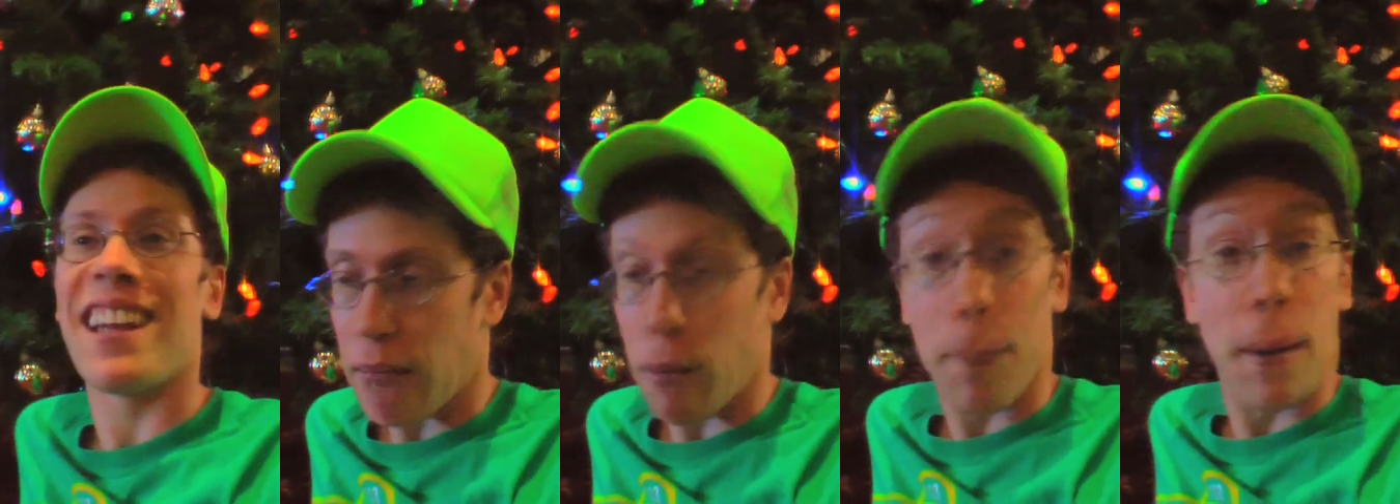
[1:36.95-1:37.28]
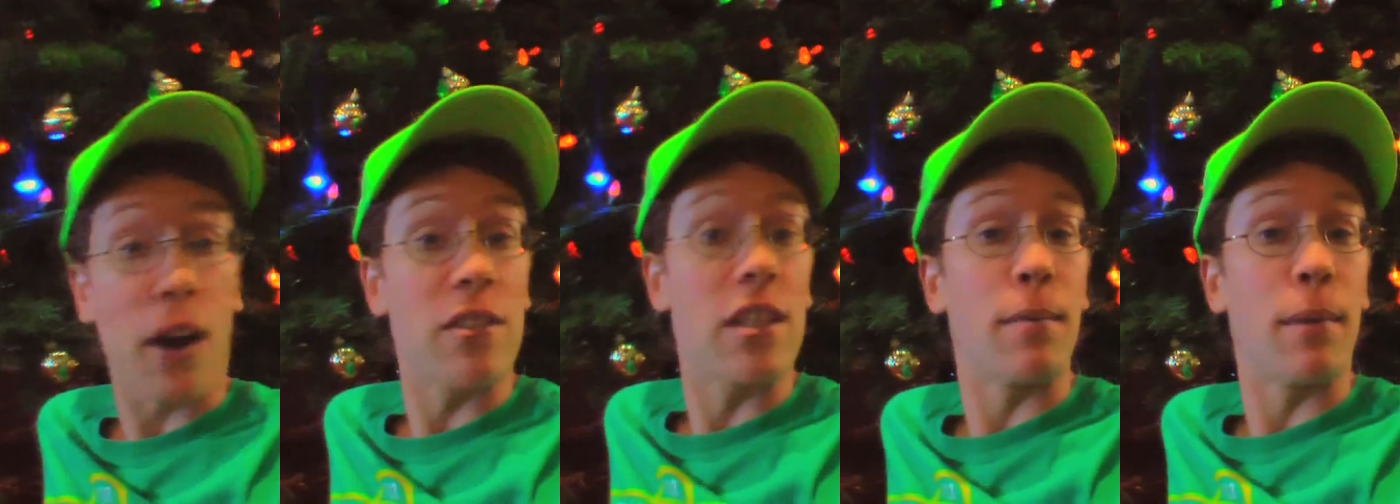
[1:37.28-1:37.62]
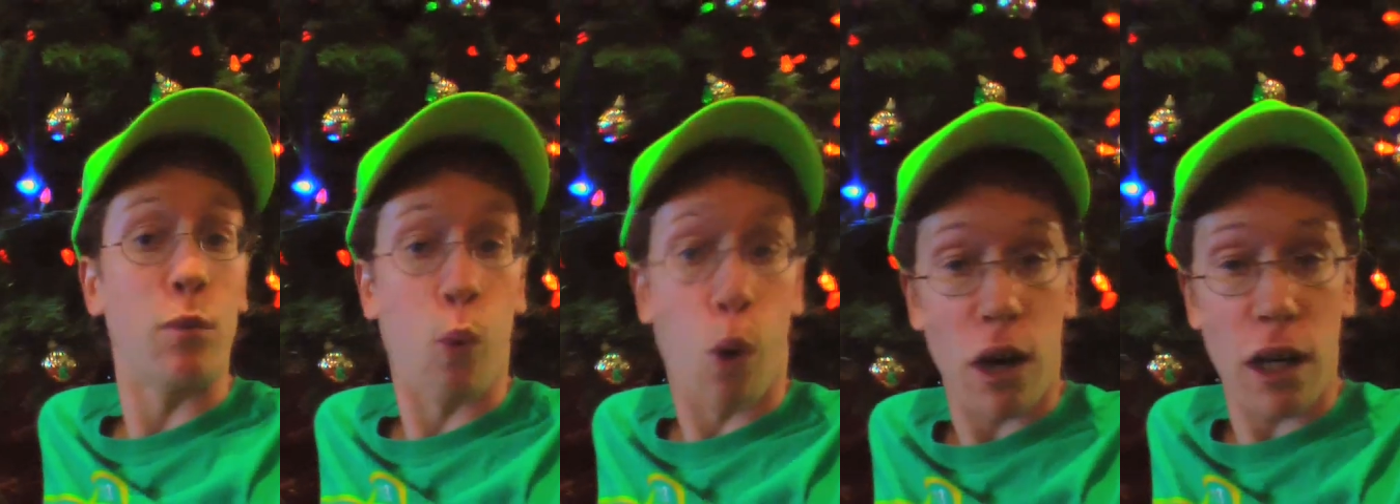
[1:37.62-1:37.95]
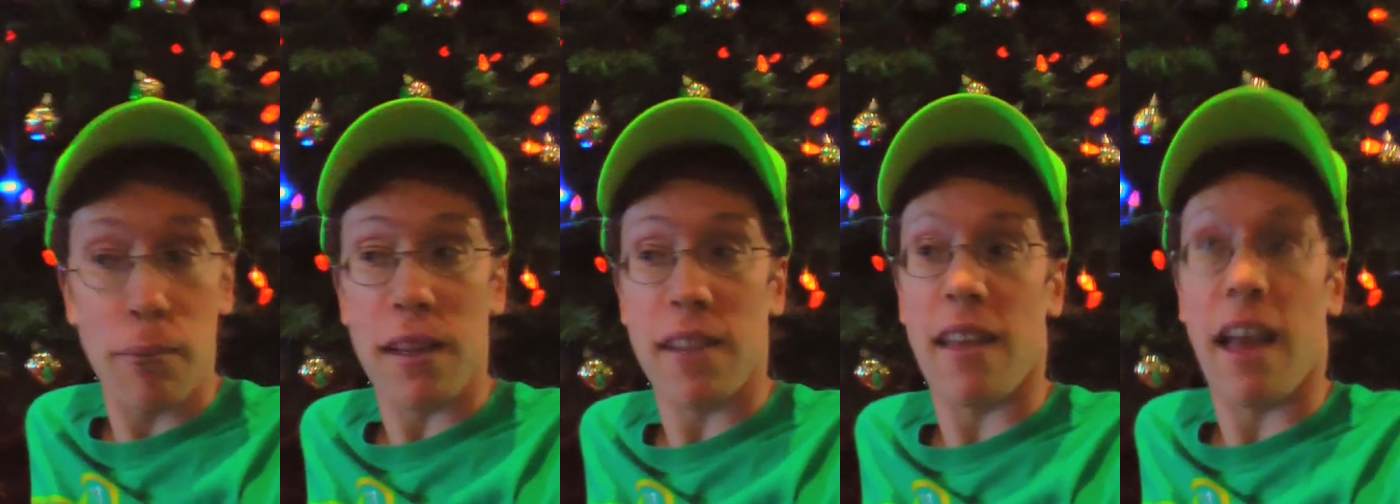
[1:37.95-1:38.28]
and my parents had been
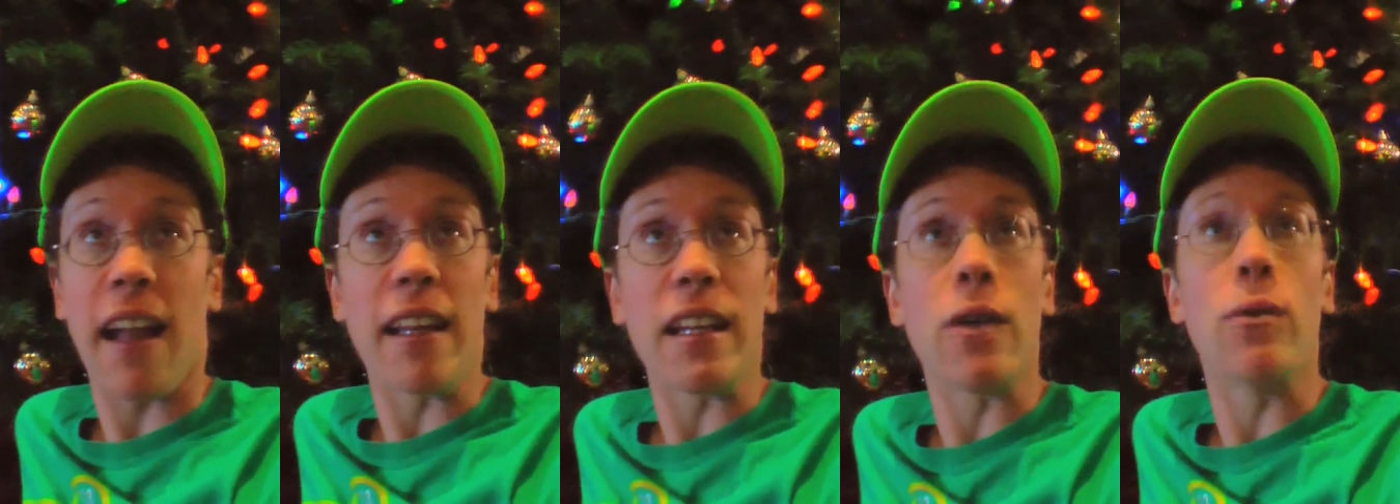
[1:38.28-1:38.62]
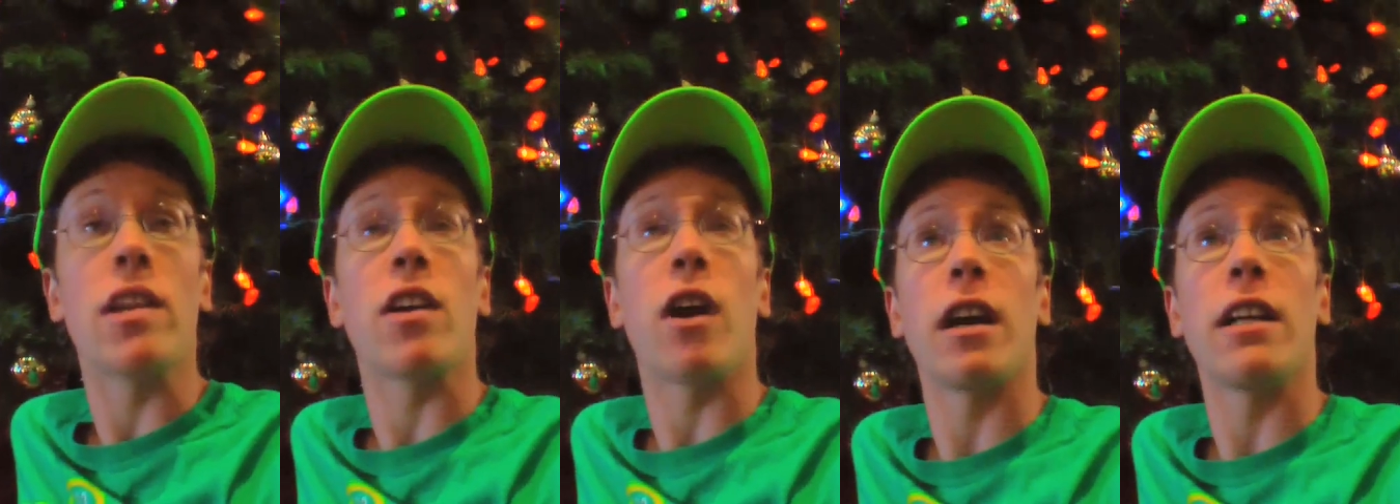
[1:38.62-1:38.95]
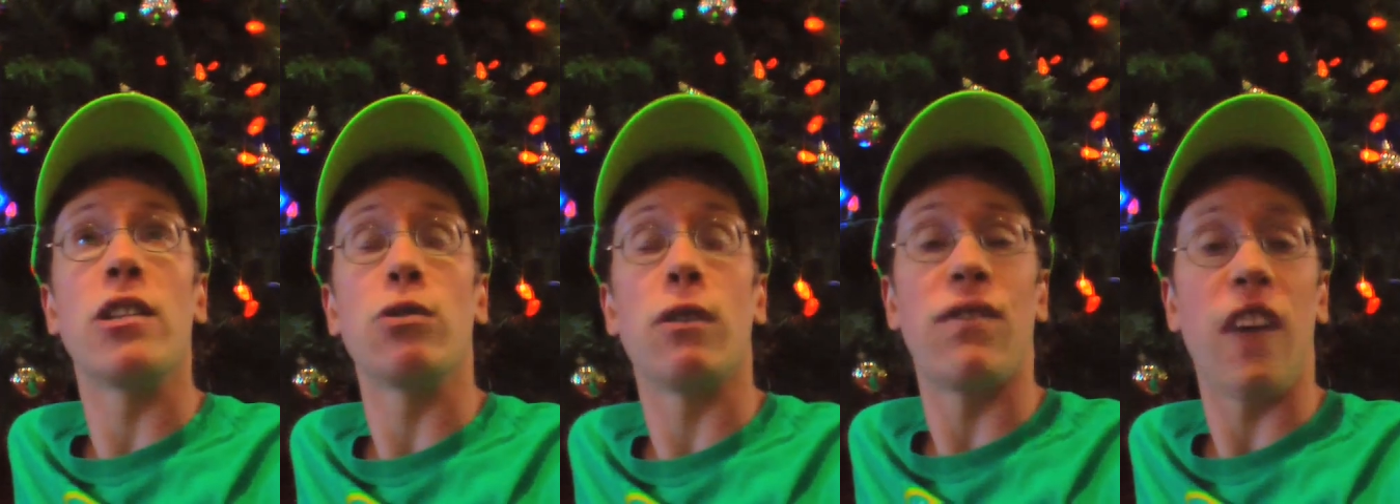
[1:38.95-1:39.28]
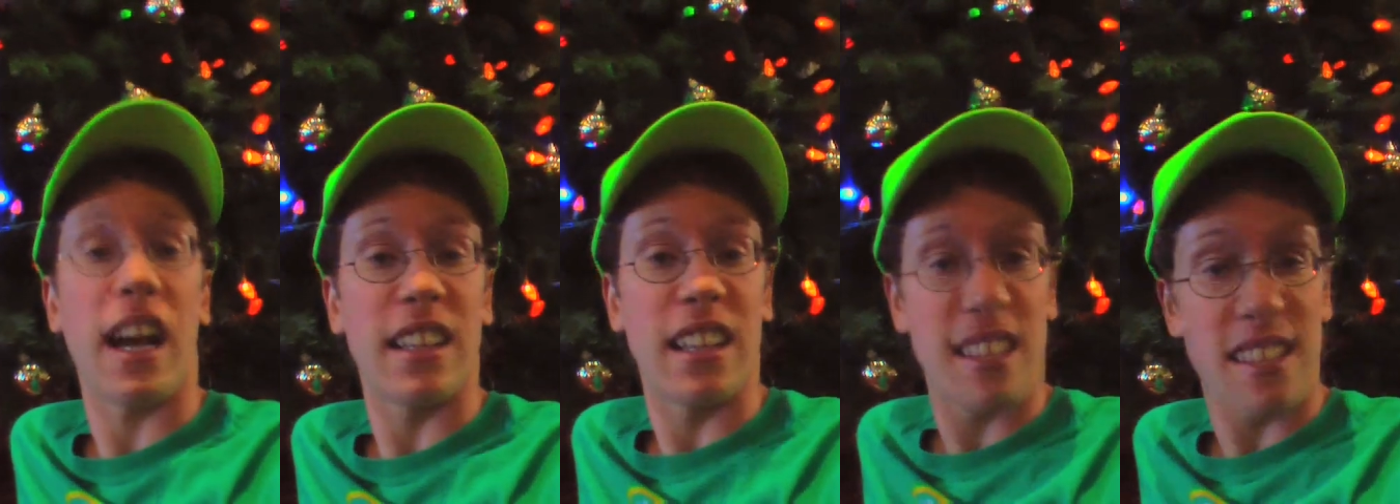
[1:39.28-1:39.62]
warning me saying you know it's starting to
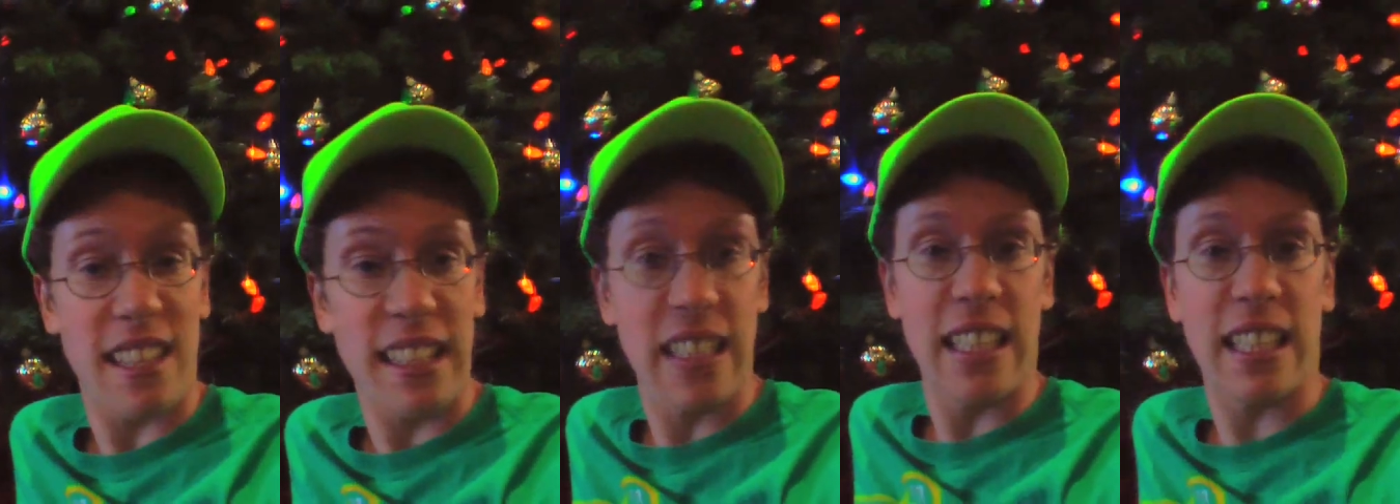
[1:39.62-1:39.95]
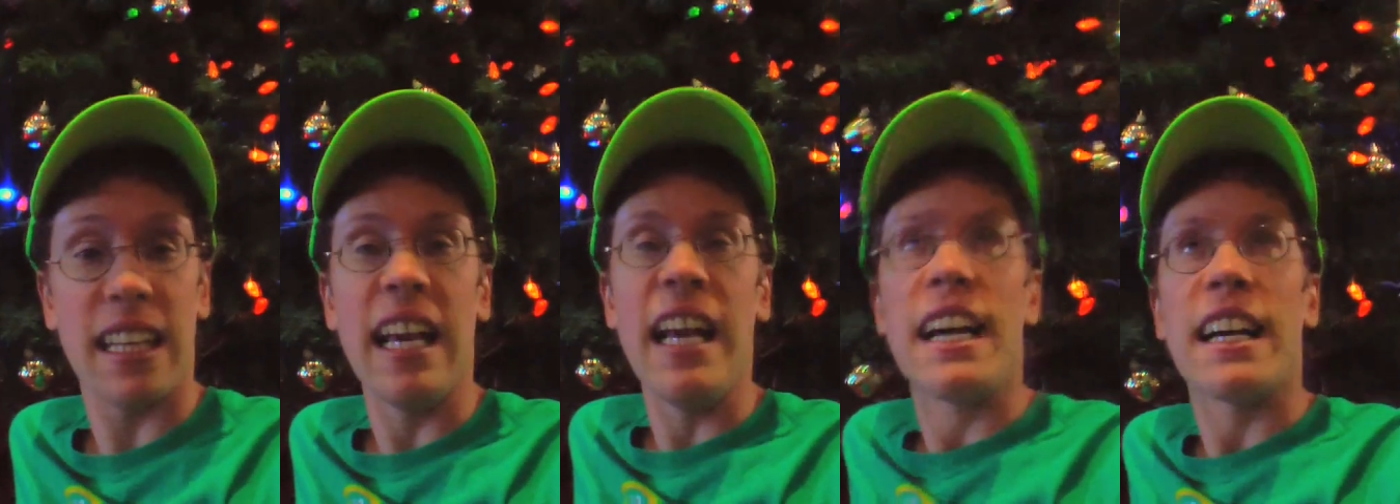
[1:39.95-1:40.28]
affect the ceiling